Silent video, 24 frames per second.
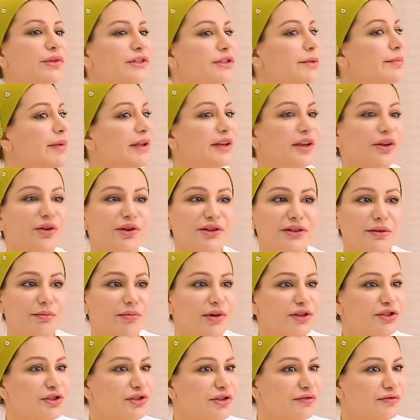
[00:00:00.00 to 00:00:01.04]
depending on the
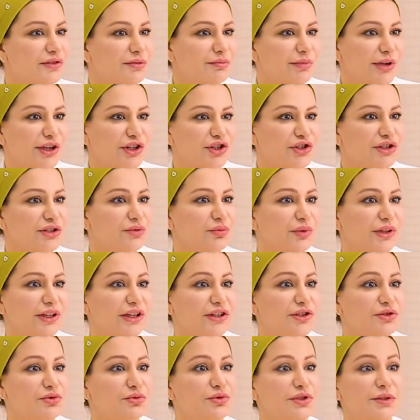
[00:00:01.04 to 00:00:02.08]
budget of the patient, we
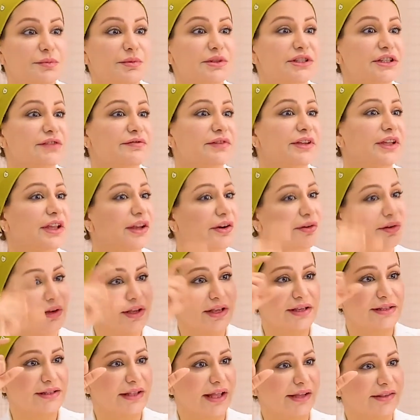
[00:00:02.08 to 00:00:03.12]
can do specific
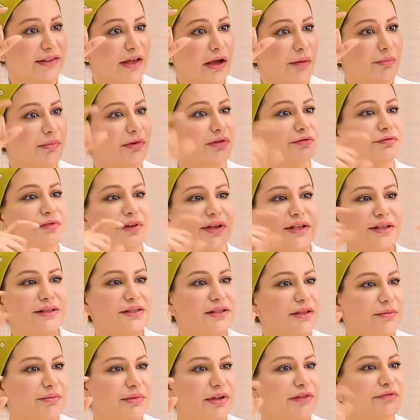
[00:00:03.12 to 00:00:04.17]
areas like the upper face,
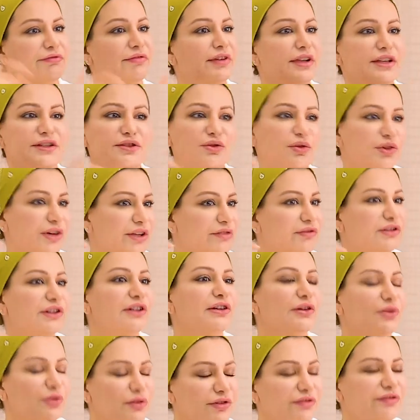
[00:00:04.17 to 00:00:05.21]
the mid face, or even the
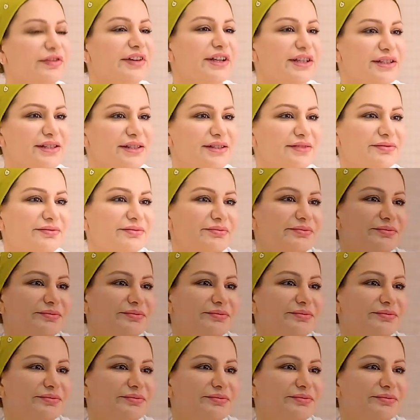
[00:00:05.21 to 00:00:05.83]
lower face.